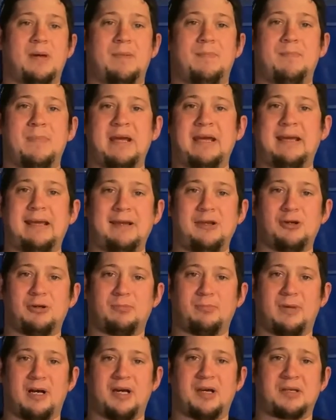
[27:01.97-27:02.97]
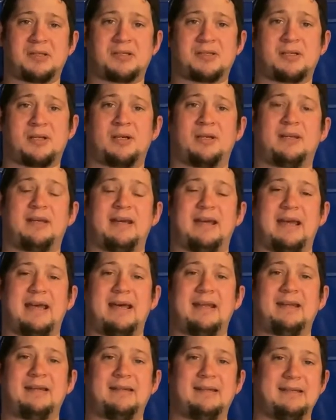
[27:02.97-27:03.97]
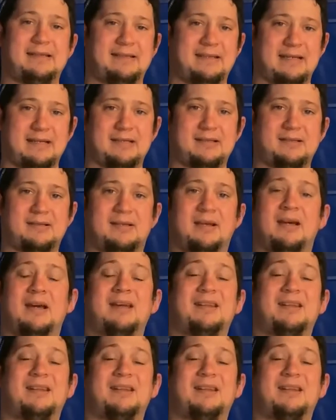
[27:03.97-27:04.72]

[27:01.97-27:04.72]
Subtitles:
making your must, to add in the yeast,